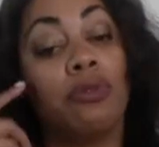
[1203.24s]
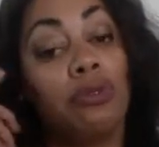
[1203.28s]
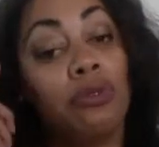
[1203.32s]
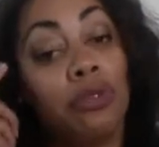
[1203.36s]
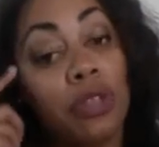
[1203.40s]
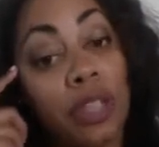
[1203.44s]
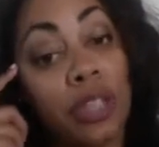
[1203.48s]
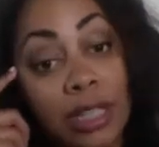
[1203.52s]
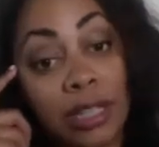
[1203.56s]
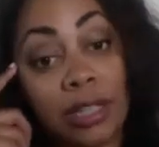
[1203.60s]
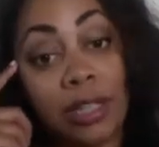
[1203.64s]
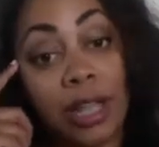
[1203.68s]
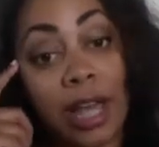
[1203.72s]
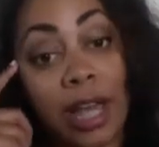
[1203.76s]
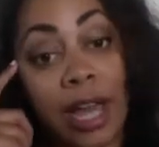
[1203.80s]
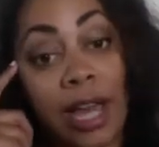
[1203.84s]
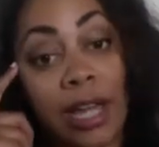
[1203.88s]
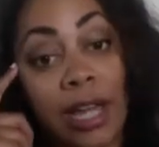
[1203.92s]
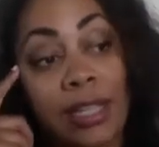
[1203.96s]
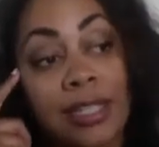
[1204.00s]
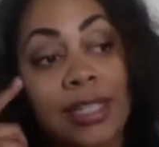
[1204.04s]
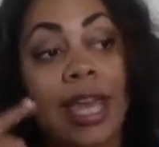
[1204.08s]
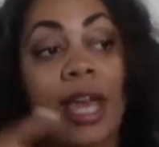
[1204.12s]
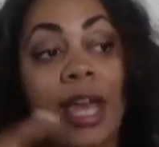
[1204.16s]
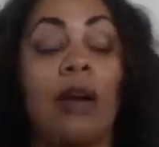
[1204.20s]

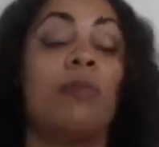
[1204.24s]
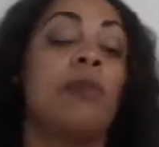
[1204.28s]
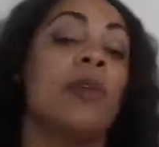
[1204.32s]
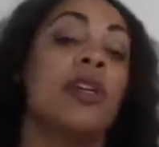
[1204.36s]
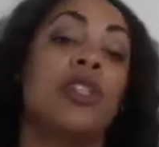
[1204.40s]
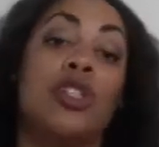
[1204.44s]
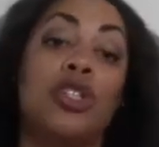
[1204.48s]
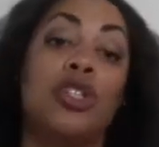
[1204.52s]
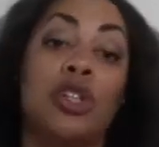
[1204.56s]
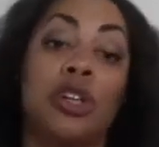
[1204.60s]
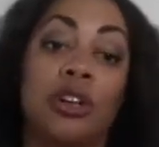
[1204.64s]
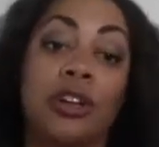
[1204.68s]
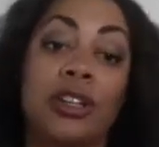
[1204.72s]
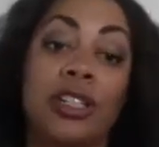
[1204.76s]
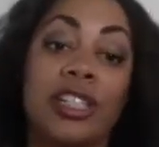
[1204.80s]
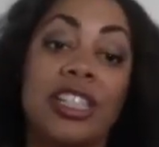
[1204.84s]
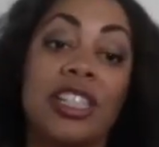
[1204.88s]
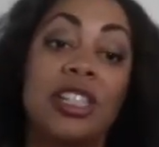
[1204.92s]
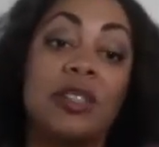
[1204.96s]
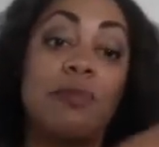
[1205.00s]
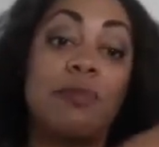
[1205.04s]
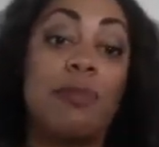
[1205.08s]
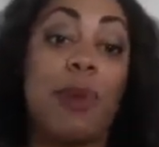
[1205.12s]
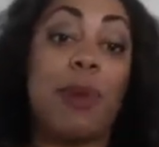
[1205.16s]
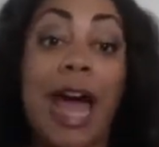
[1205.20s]
realize how much you're
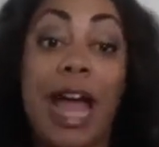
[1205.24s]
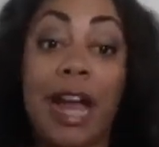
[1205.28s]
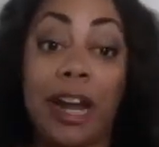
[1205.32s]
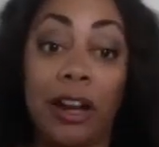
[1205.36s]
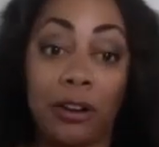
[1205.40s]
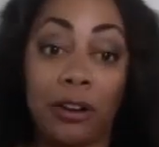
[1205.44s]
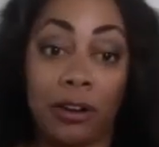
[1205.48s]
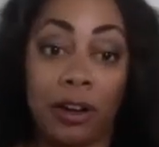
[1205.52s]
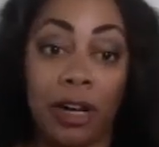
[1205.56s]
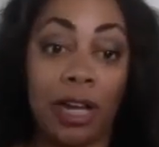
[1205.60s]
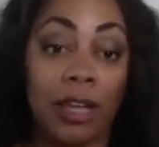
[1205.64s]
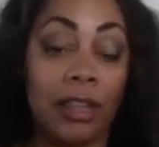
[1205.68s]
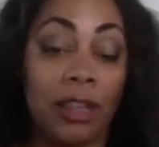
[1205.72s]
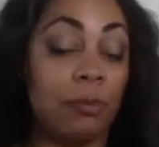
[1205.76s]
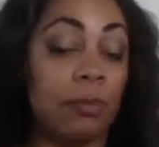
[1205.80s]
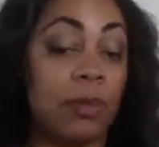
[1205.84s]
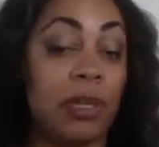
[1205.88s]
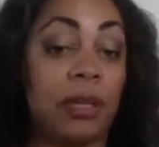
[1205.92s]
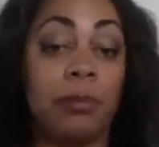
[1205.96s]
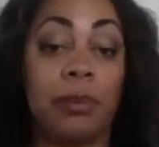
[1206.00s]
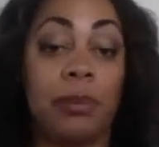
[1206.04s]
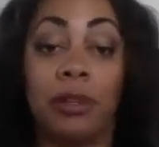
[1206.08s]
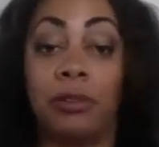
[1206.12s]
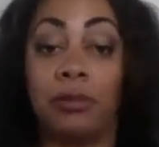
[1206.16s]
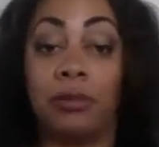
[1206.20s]
inspiring the
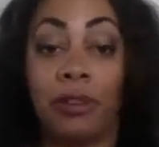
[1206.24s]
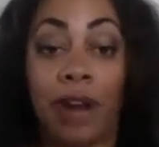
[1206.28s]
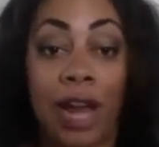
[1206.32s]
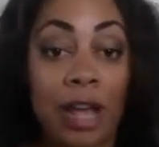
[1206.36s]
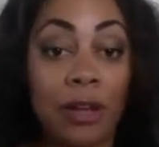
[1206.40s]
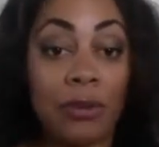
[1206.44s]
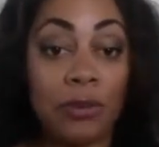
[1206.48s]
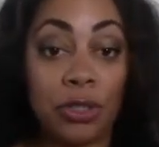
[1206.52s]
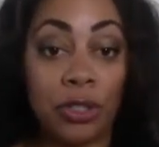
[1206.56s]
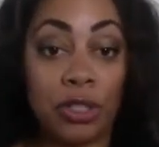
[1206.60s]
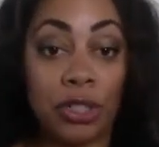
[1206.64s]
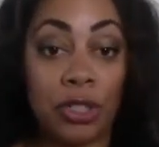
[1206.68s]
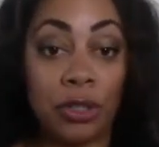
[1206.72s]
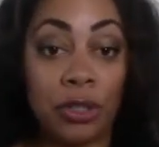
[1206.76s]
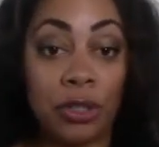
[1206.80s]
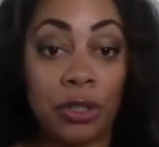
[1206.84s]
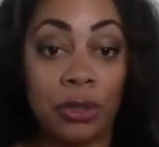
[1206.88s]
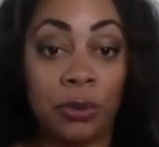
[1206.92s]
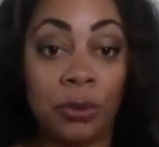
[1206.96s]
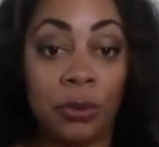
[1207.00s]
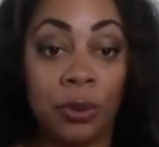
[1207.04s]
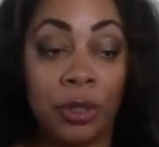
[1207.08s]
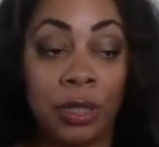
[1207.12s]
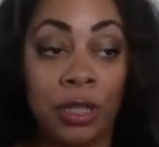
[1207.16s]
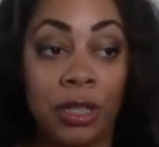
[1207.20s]
people around
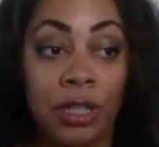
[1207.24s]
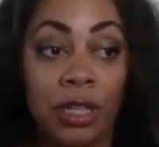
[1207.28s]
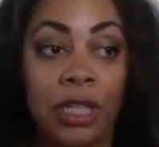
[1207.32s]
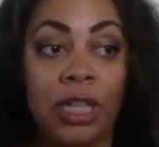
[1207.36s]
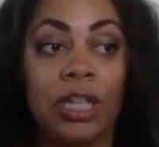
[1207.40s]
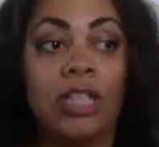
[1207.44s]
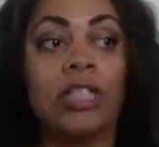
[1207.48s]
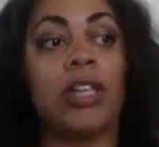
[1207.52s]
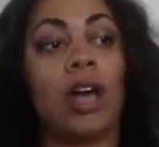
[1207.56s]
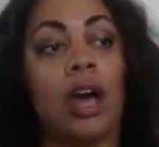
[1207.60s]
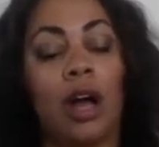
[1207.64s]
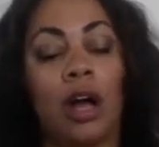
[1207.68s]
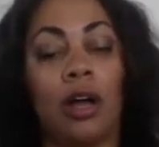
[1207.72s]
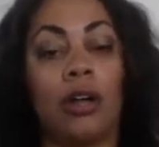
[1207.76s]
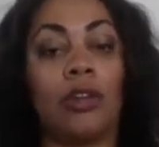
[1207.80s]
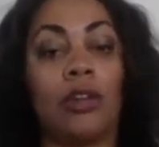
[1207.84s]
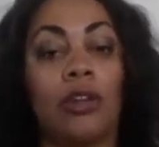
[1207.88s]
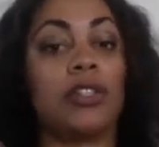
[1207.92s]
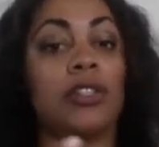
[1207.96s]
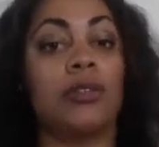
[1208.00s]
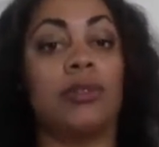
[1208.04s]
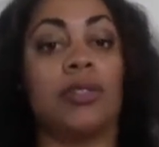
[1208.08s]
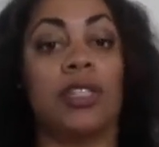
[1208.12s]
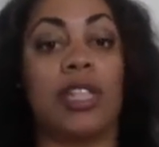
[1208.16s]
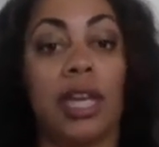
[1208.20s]
you to
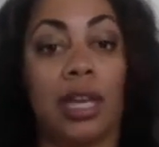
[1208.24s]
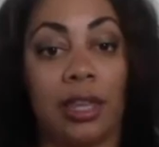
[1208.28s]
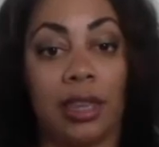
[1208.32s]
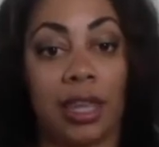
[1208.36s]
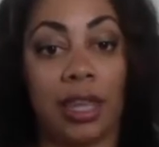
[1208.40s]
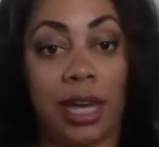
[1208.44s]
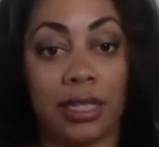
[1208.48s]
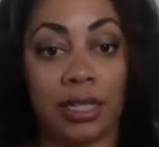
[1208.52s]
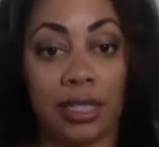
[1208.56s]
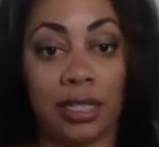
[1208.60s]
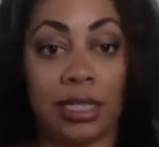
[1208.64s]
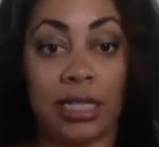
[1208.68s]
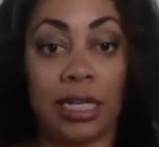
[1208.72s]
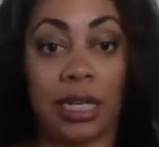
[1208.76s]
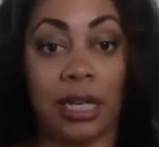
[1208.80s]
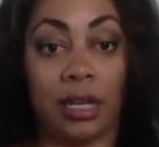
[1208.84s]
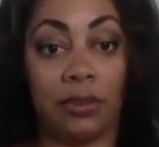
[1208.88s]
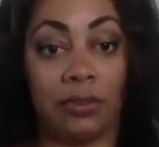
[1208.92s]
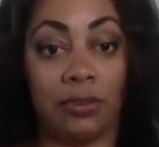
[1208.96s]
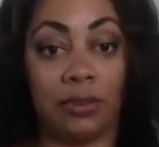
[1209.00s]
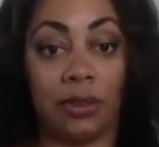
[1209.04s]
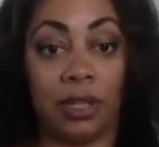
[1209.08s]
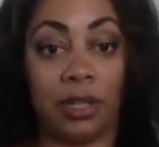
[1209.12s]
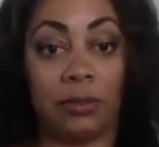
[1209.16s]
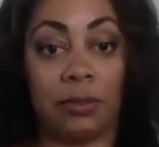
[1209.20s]
also take that
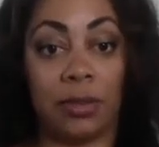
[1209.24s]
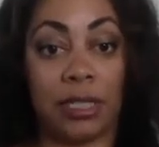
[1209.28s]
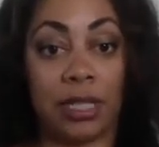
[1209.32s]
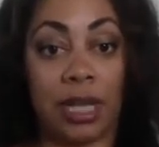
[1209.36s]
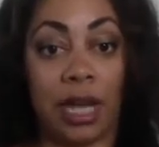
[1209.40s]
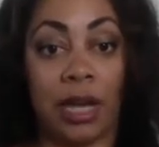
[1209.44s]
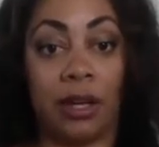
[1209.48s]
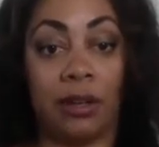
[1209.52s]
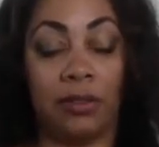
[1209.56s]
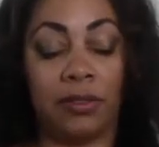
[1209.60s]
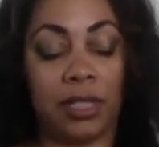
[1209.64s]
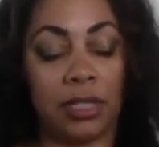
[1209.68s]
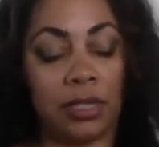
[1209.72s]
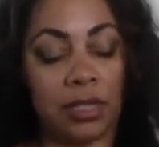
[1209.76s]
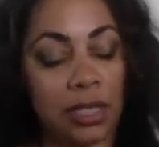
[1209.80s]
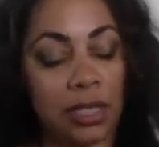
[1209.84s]
stand for themselves and say,